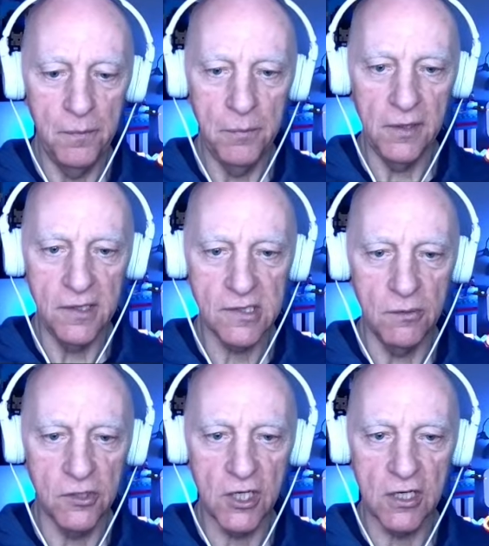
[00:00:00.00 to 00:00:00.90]
bullets
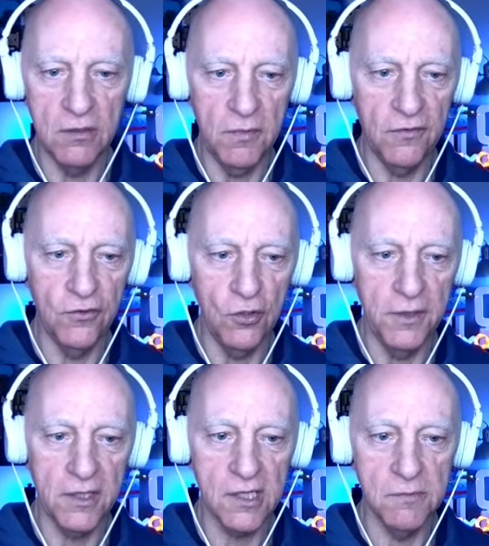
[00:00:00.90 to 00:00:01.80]
up, which I couldn't before
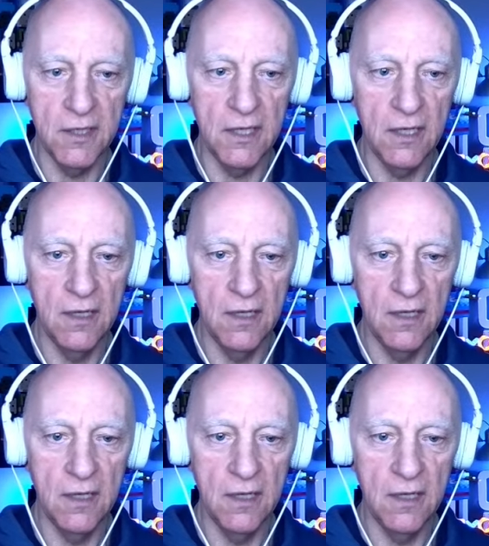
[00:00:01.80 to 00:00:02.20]
because my